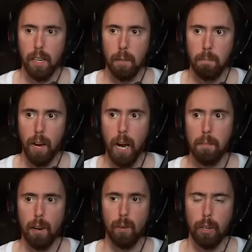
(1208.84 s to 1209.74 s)
um,
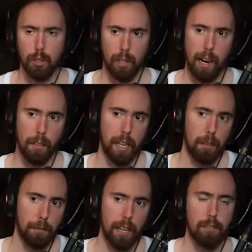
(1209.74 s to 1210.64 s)
I'm not really sure how they
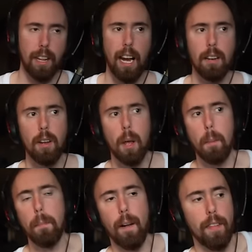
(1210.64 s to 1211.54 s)
can fix that,
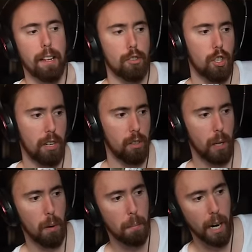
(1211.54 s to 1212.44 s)
but that's
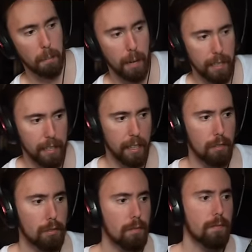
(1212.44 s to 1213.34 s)
generally what my opinion
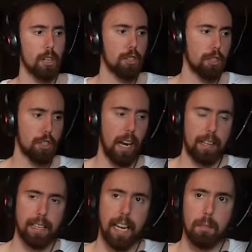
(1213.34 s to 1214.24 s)
is. They're just
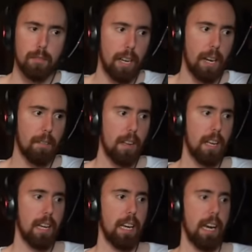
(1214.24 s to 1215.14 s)
chatting games. Yeah.
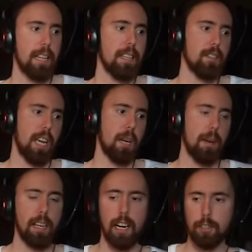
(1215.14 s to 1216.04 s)
Hate these
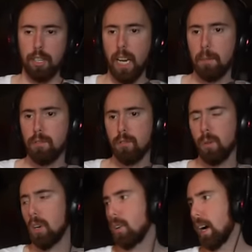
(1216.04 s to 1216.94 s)
anime gotcha games.
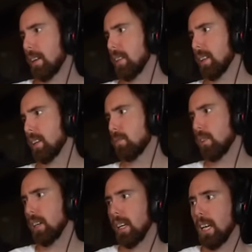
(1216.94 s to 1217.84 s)
Well, I think that
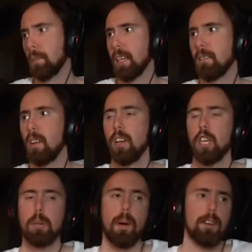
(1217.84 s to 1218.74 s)
really, I mean,
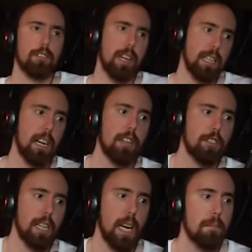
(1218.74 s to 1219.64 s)
you probably just hate
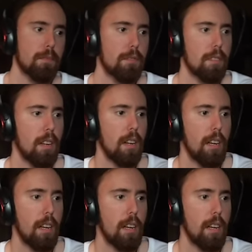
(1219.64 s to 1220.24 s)
gotcha games.